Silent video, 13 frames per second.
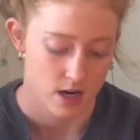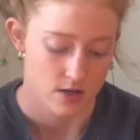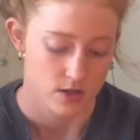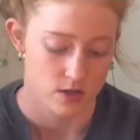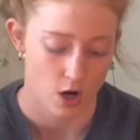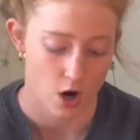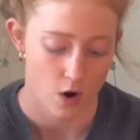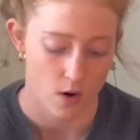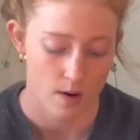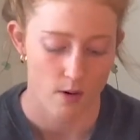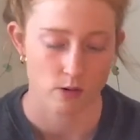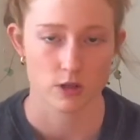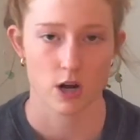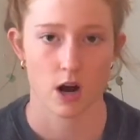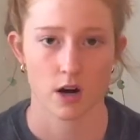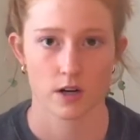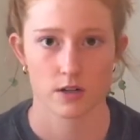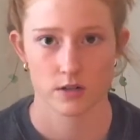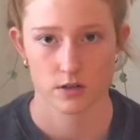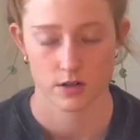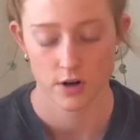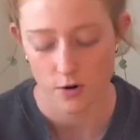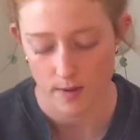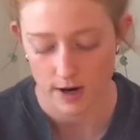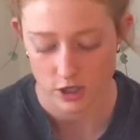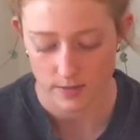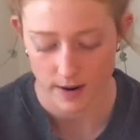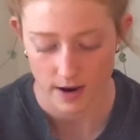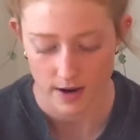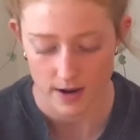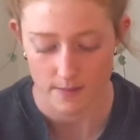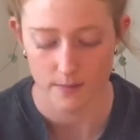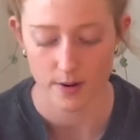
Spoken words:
So I won't talk too much about it,